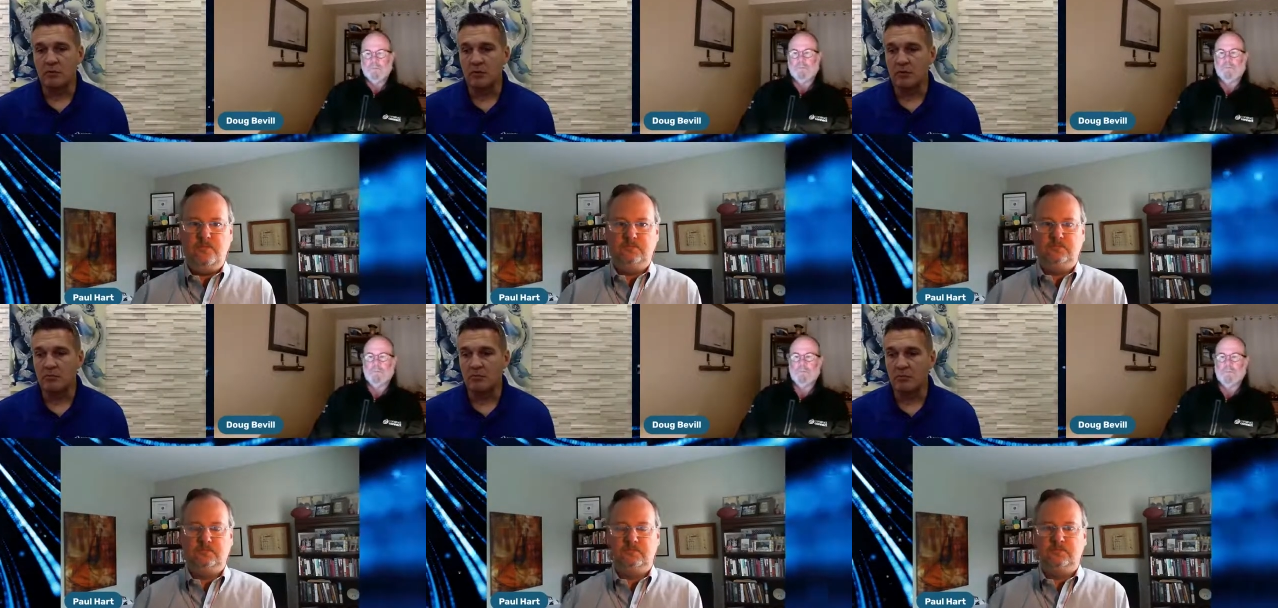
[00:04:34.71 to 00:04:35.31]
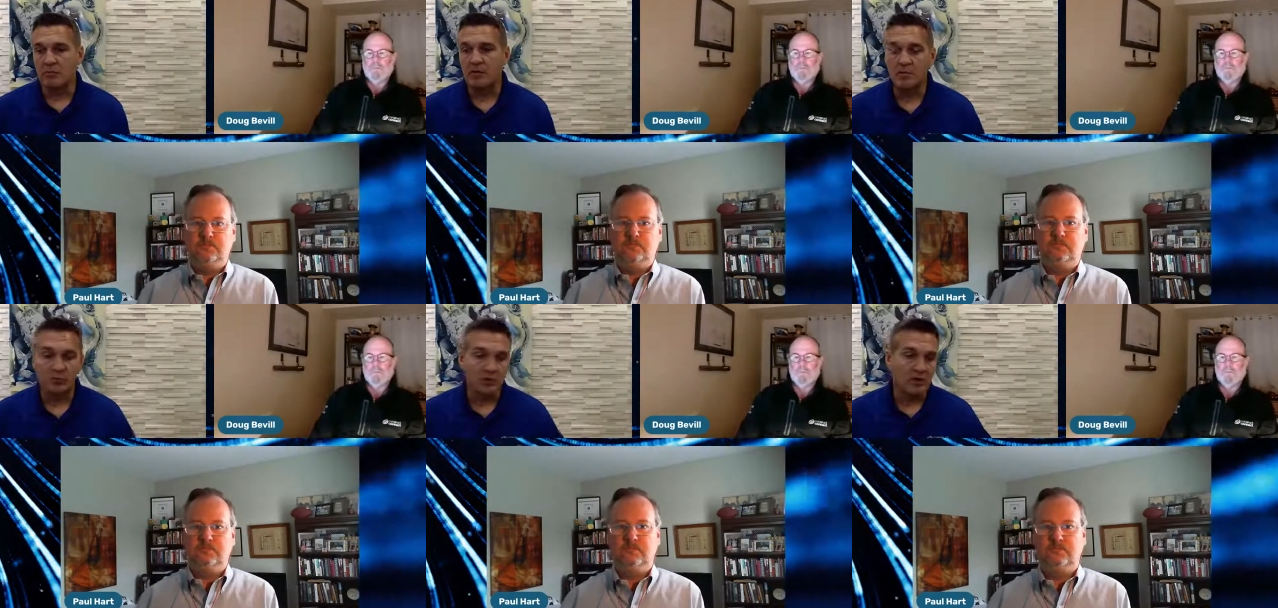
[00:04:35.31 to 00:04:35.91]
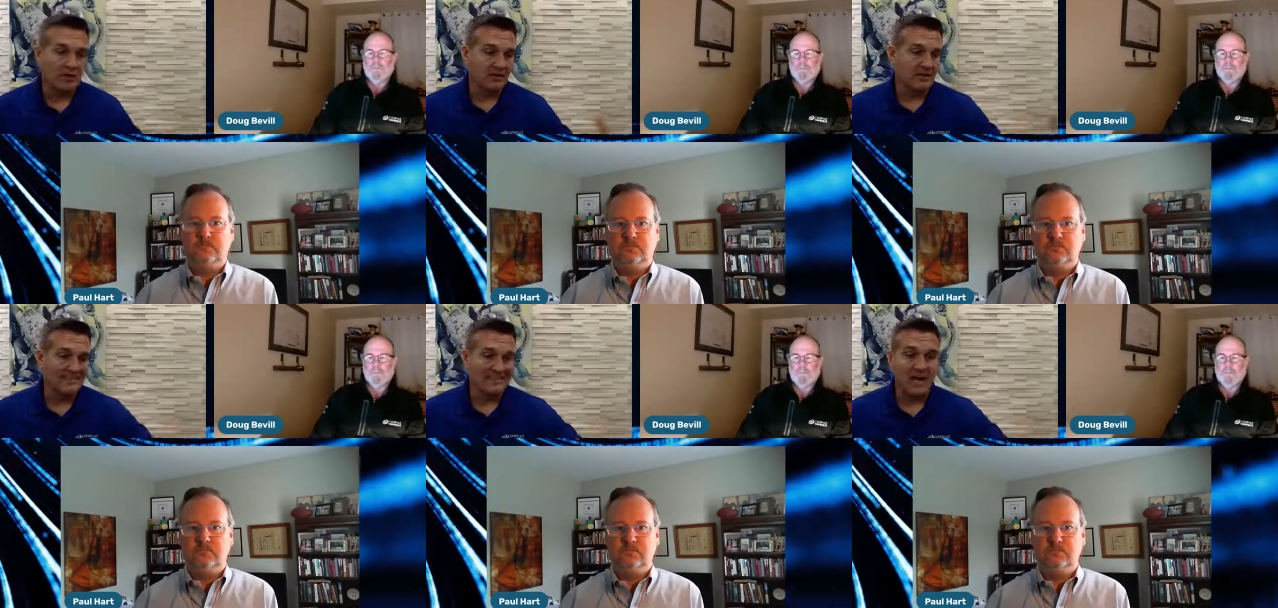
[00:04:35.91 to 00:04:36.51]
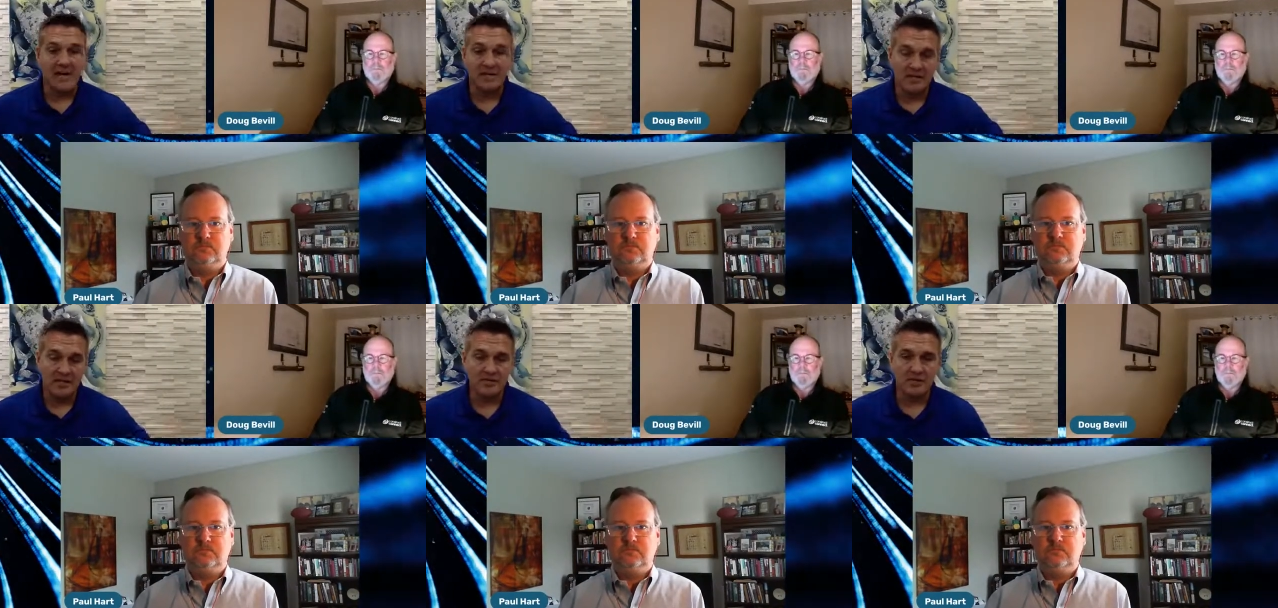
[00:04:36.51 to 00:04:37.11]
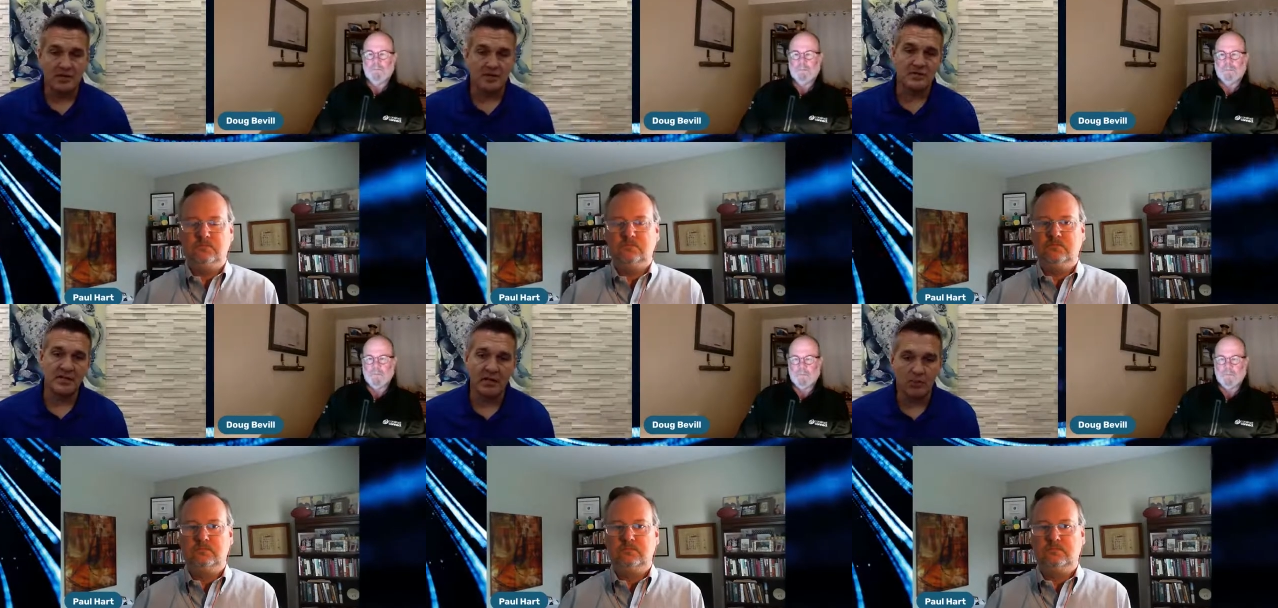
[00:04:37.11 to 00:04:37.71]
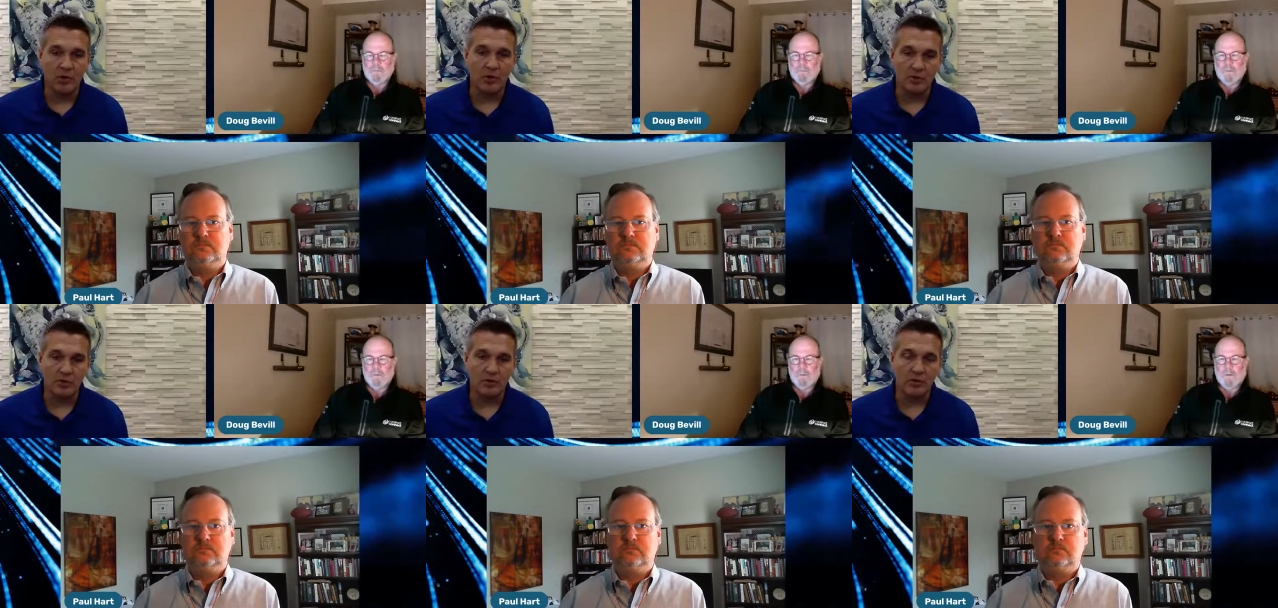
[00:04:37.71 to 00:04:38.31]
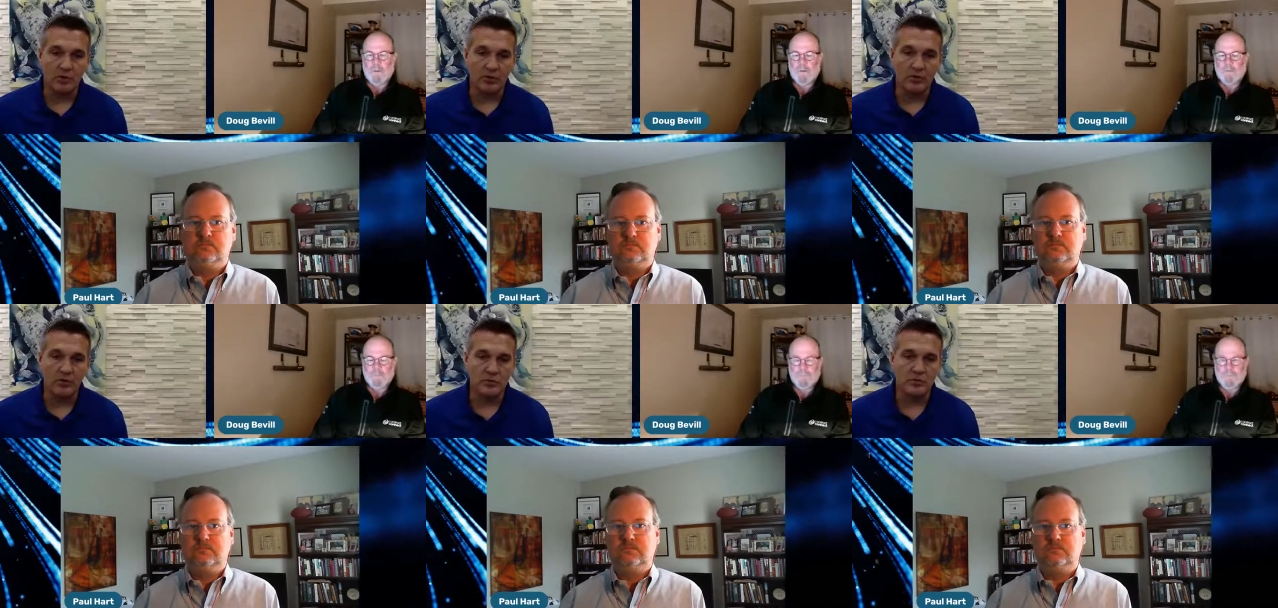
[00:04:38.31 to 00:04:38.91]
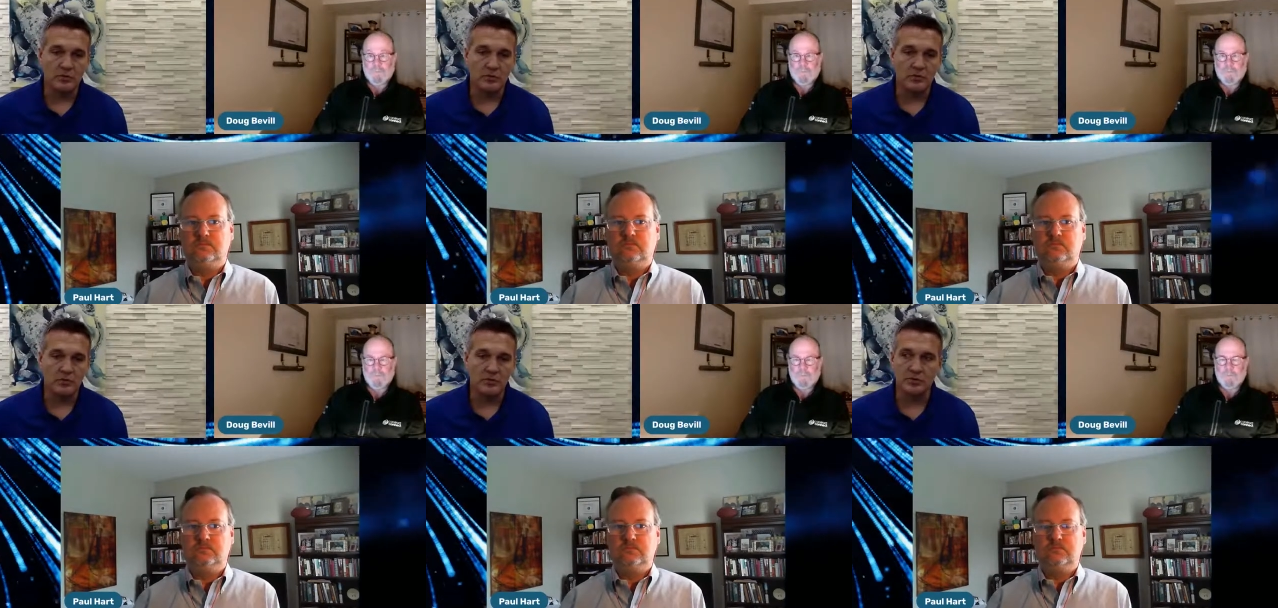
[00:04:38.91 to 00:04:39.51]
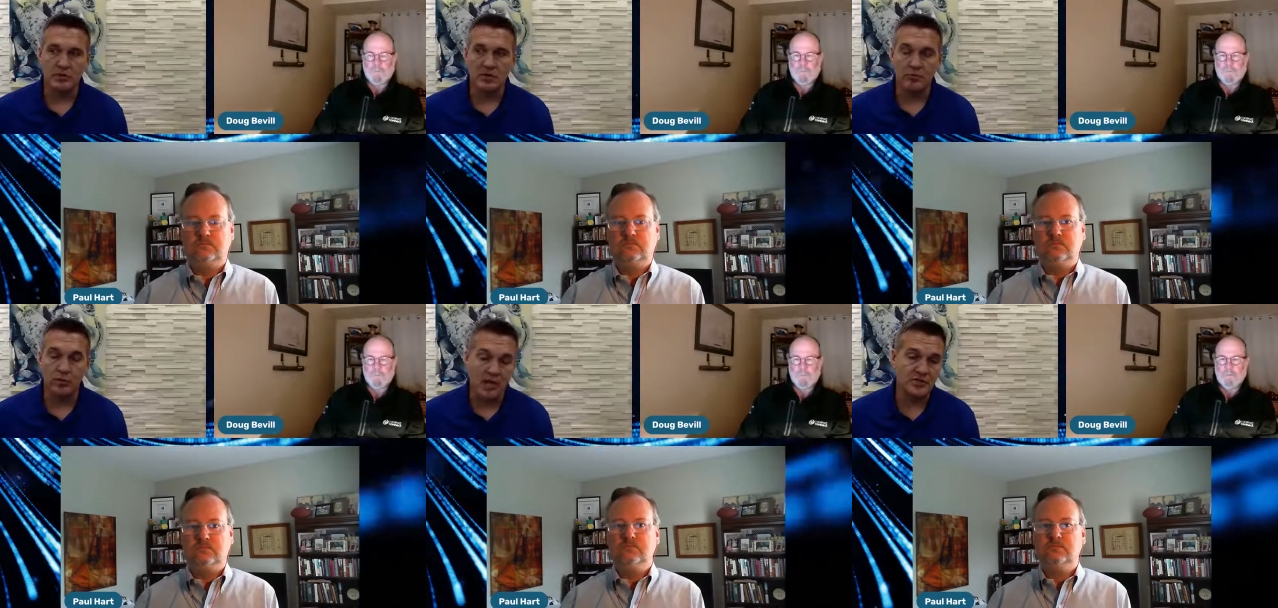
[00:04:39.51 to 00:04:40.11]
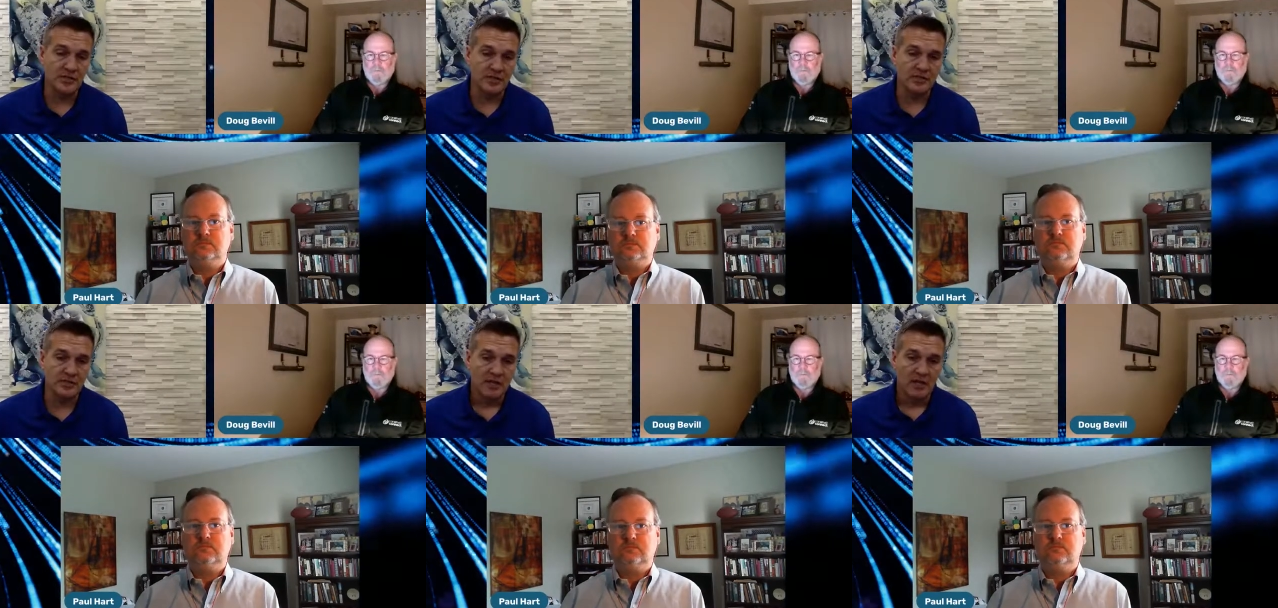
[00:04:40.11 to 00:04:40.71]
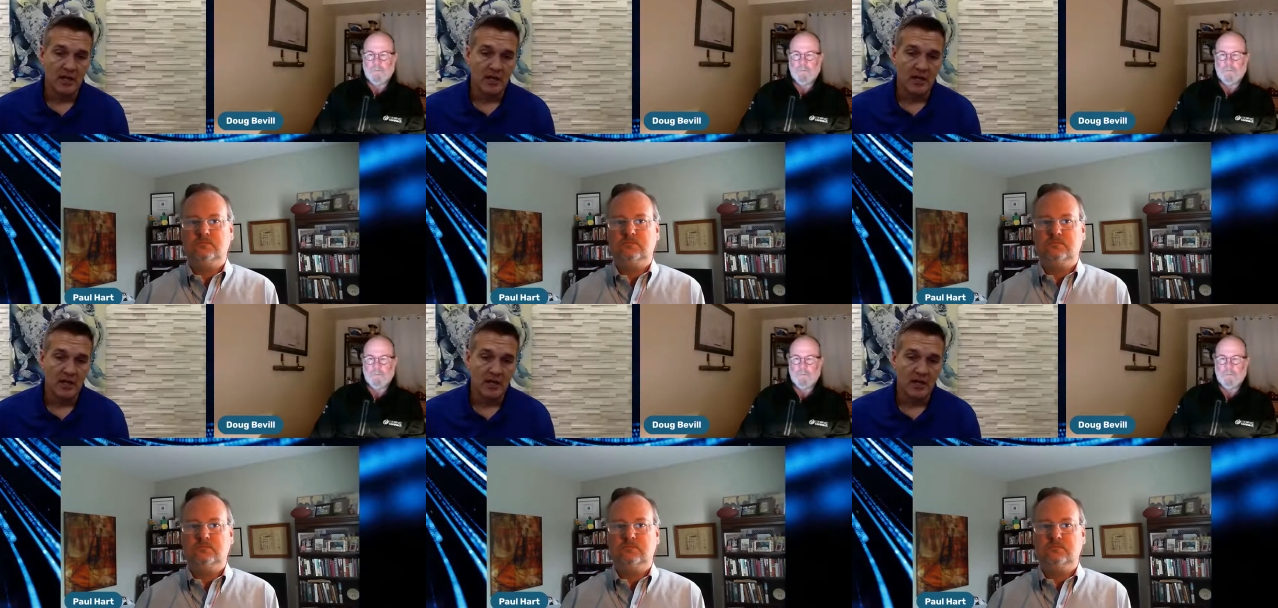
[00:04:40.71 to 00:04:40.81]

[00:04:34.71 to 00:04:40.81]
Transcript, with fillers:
Speaker 1: the the people and design teams that are taking part on on those those uh, projects,